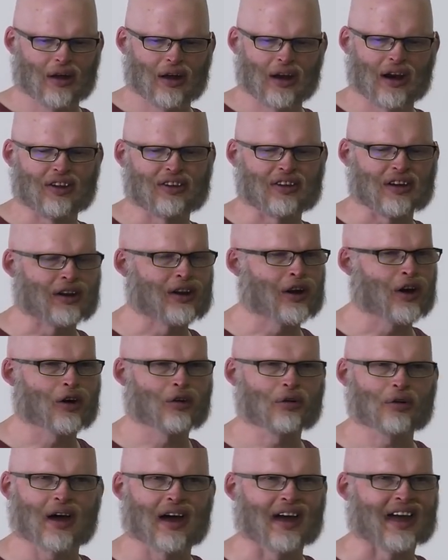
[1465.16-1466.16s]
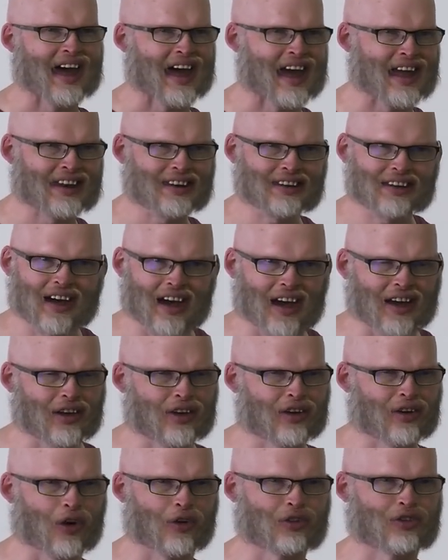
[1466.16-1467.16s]
Ladino, again, I
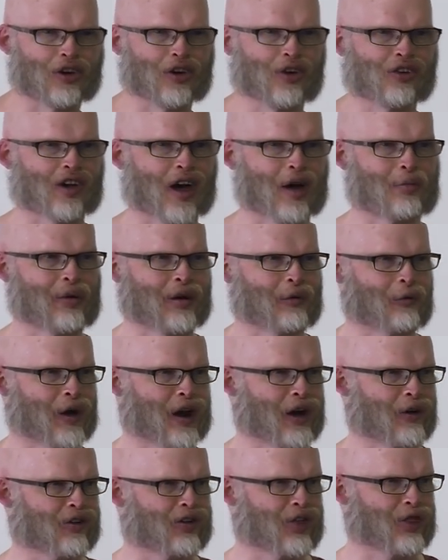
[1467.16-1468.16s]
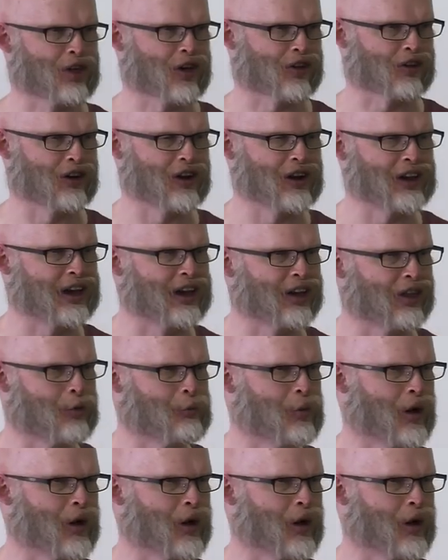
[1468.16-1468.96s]
got to use it a bit when I was in Thessaloniki at the